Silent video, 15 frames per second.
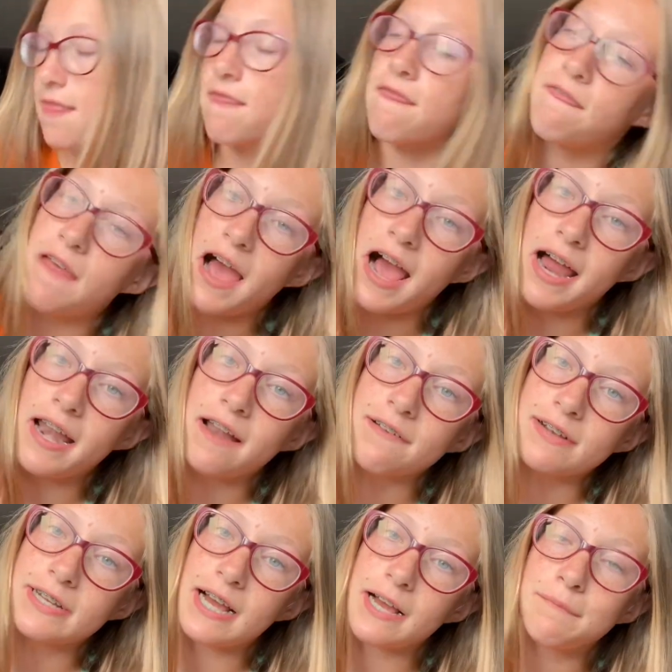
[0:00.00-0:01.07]
that
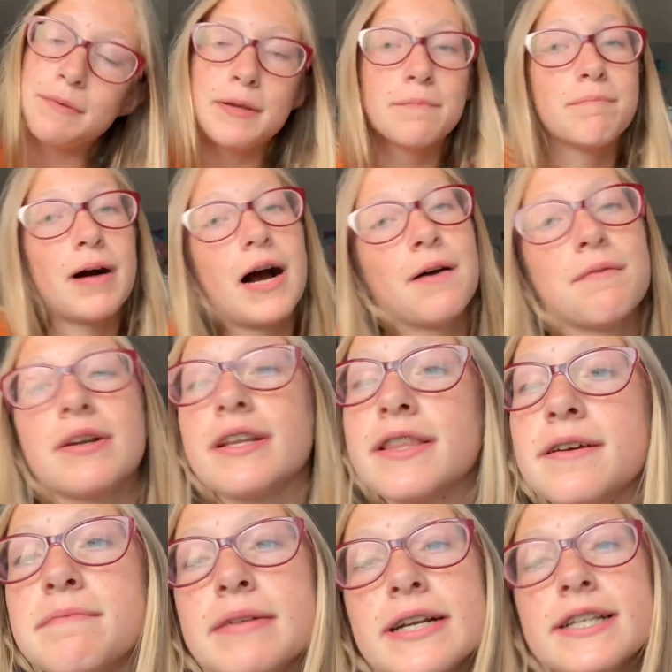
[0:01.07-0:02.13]
every time you buy one of
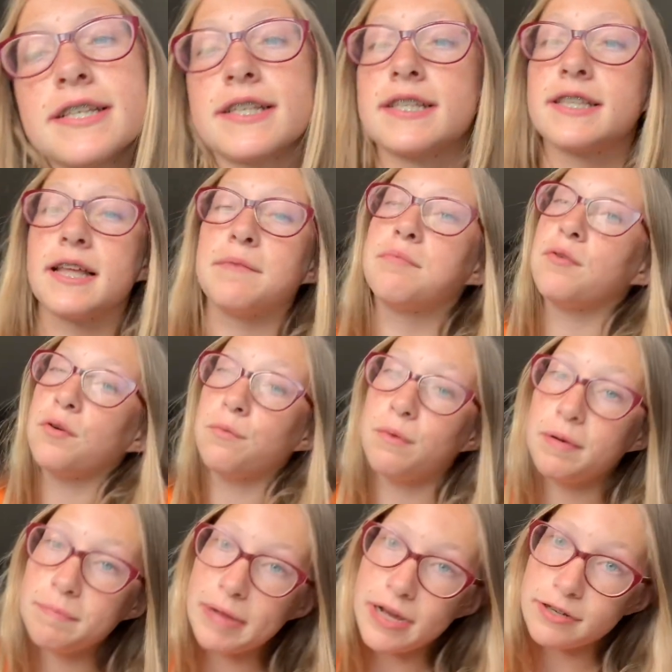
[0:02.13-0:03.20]
their bracelets, they pull
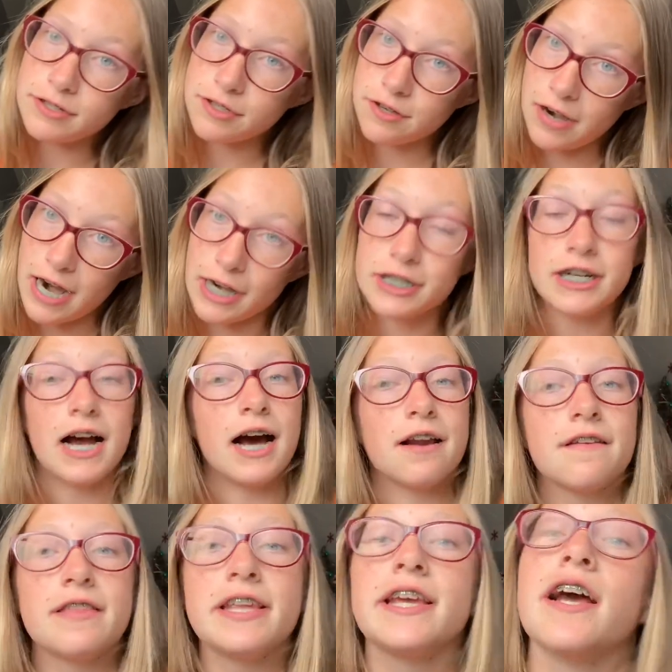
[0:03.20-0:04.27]
one pound of trash out
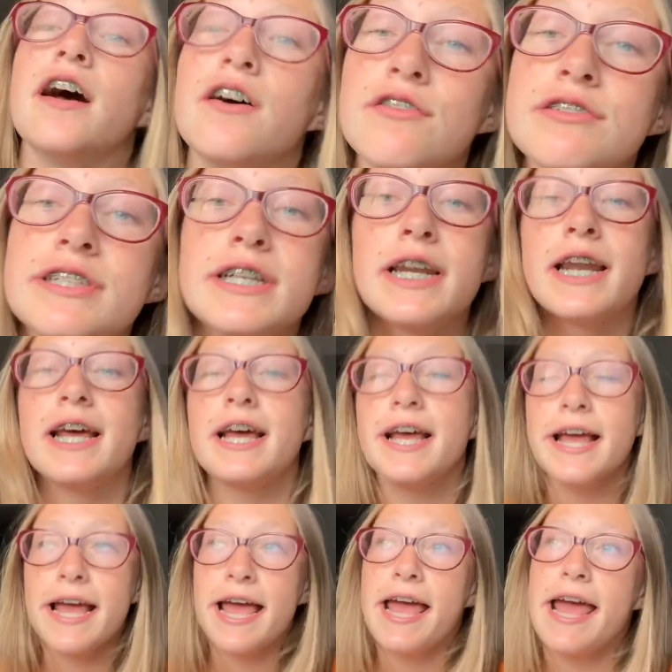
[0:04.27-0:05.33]
of the ocean.
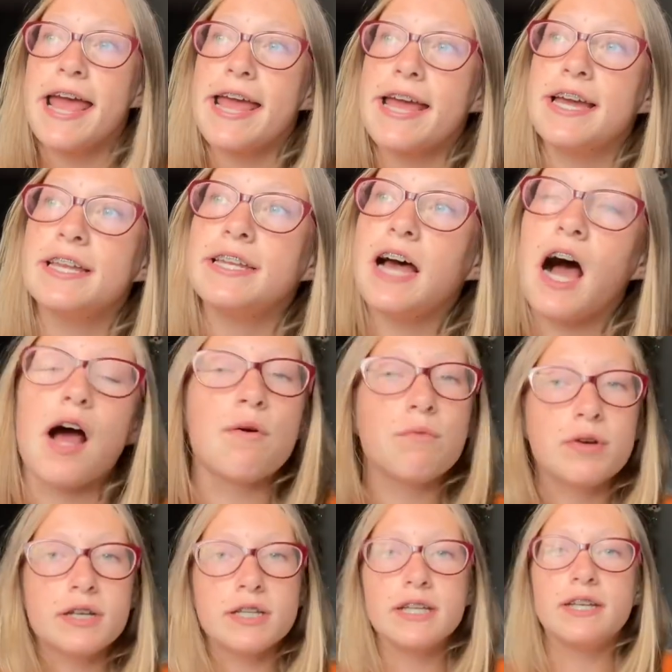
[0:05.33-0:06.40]
And I
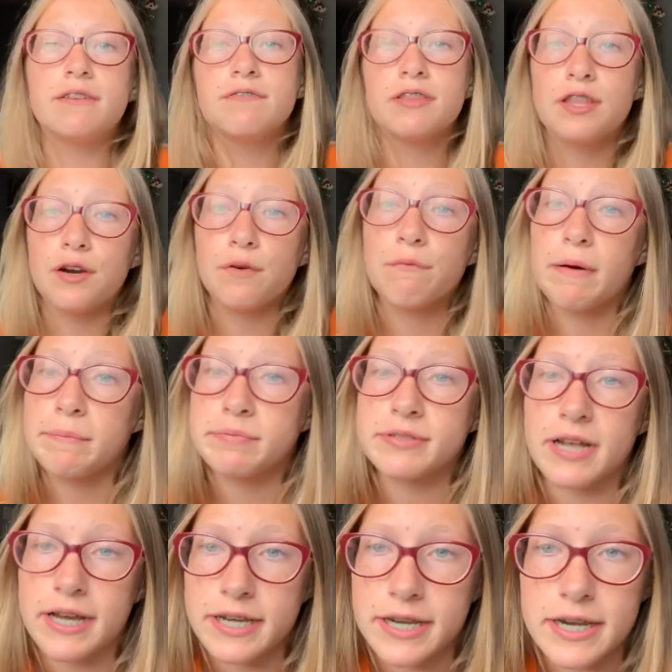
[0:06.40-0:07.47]
will leave their
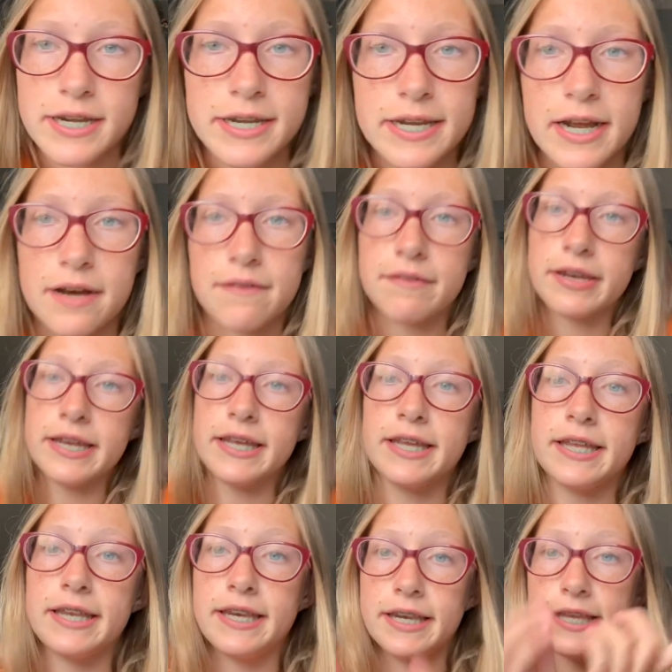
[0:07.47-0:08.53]
website down
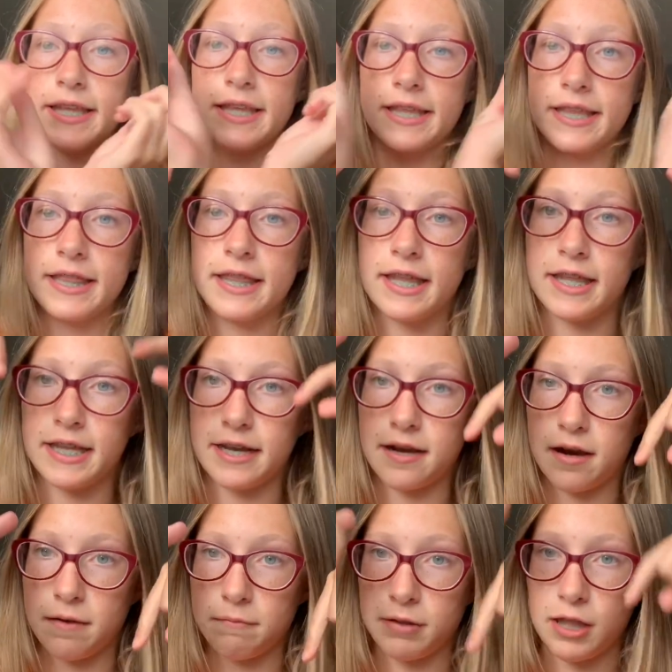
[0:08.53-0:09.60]
in the link
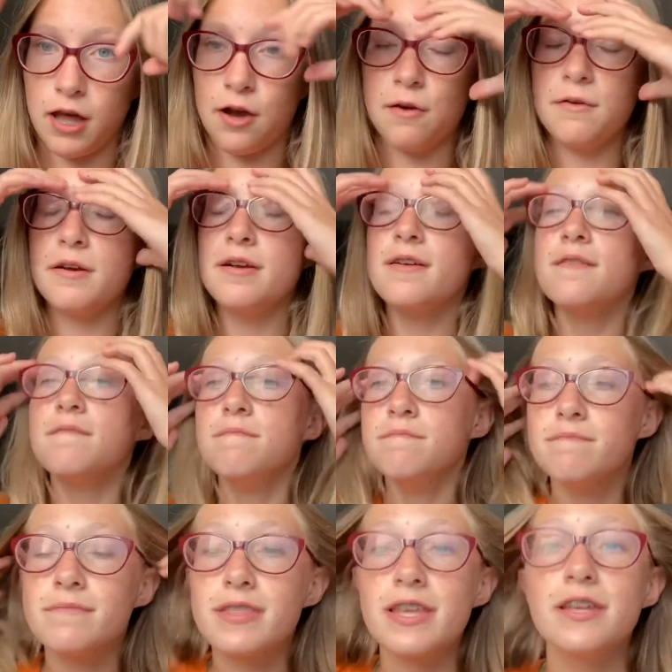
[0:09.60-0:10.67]
below.
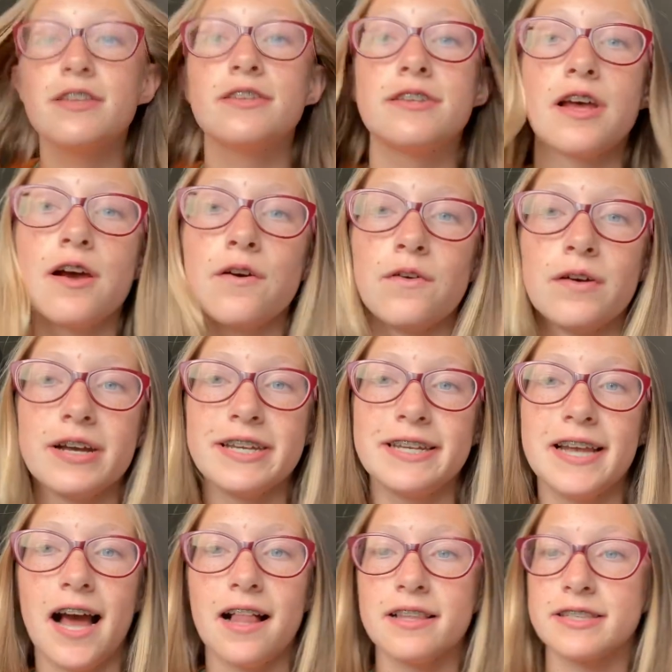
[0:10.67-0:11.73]
So
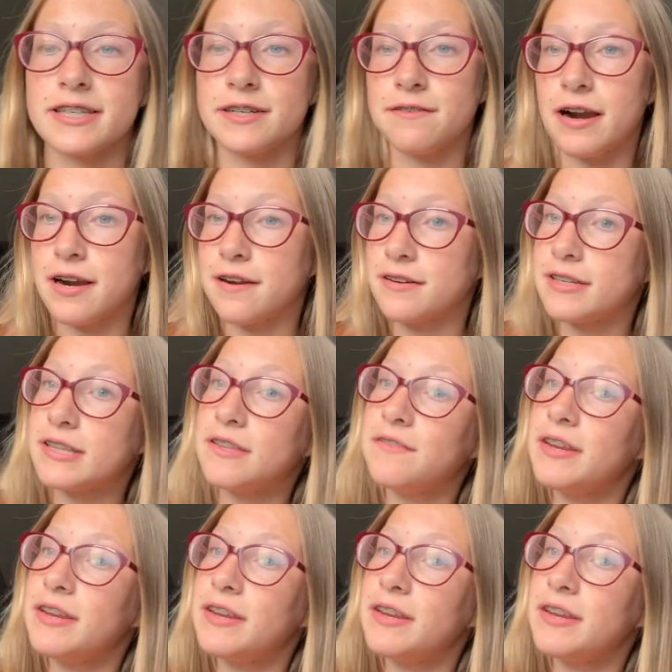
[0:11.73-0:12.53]
yeah, let's get right on to the